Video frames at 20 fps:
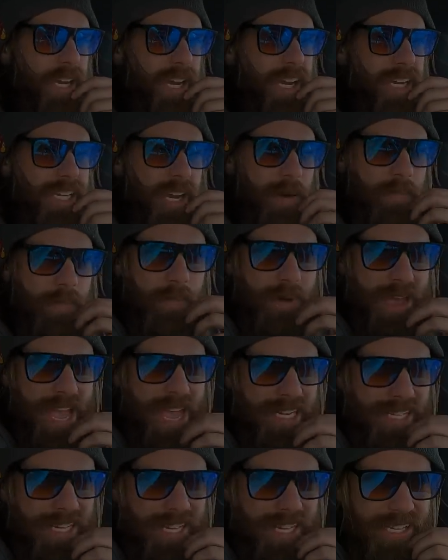got a couple
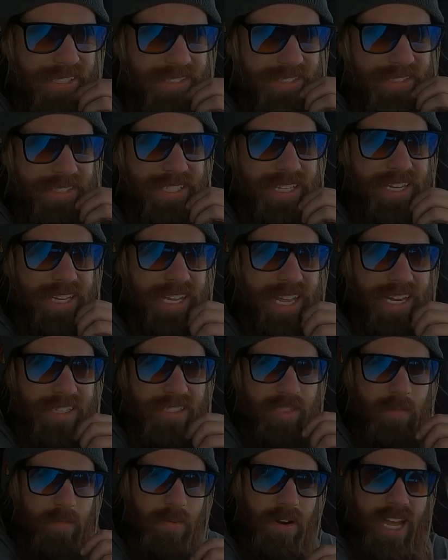band gigs, uh, kind
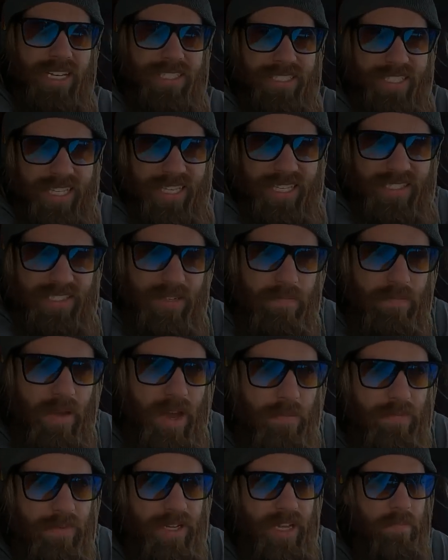of surprise gigs that
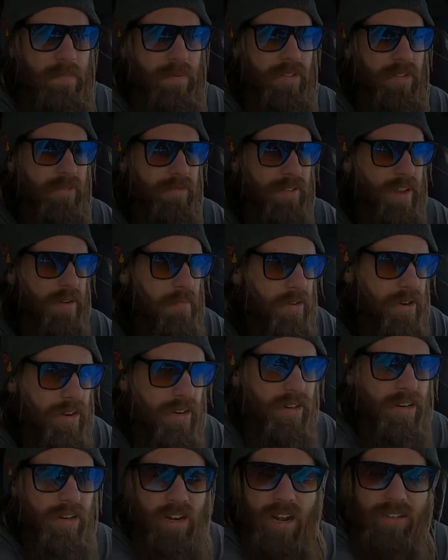popped up in
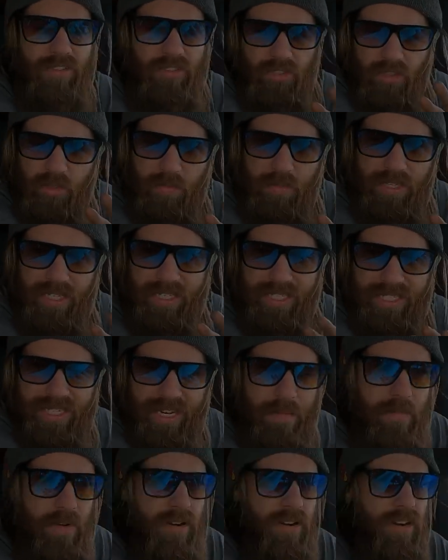November, or excuse me, in
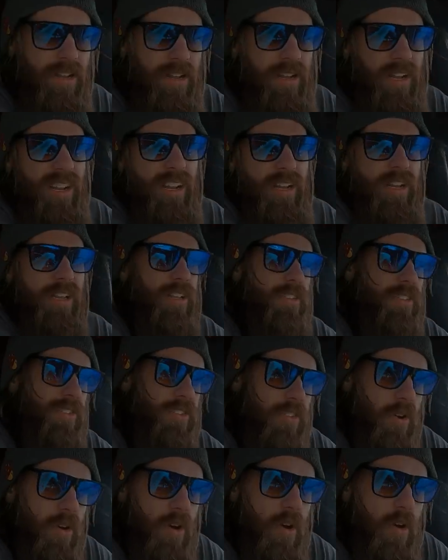December.
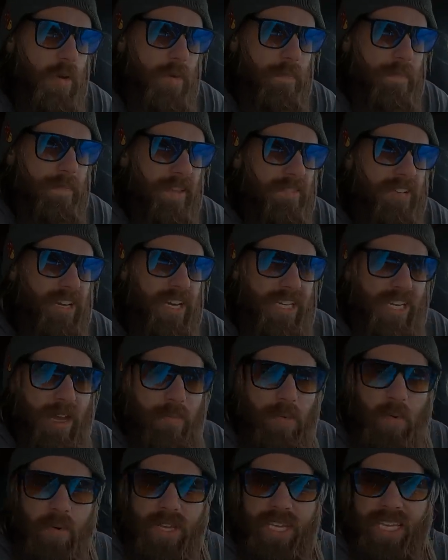So I've got a
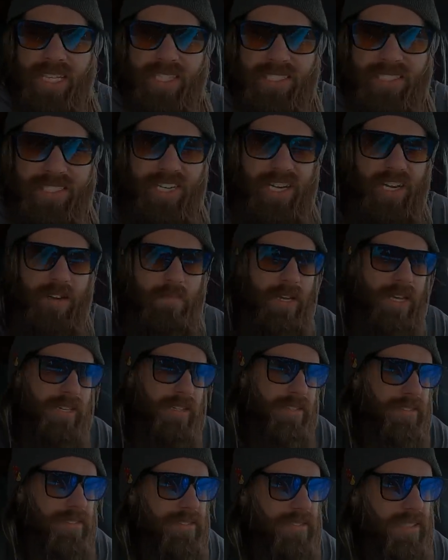couple weekends there, but
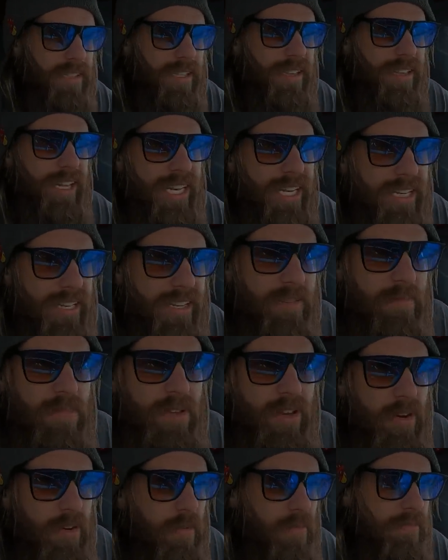I need to
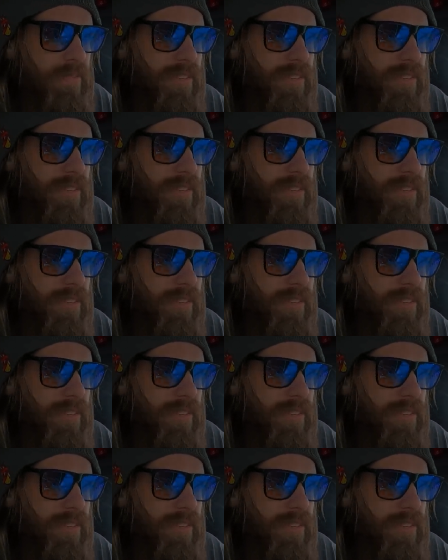be home